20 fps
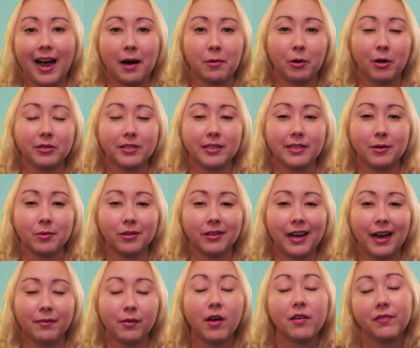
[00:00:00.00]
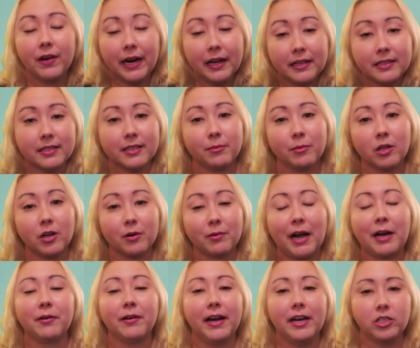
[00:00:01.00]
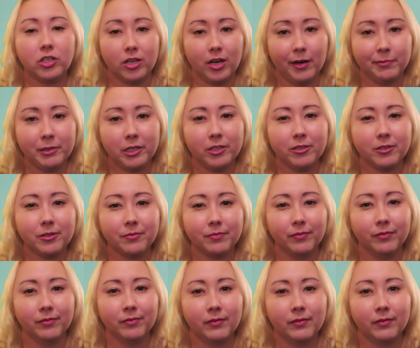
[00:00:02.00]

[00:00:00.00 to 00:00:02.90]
at Walt Disney World have fairly similar recreation options.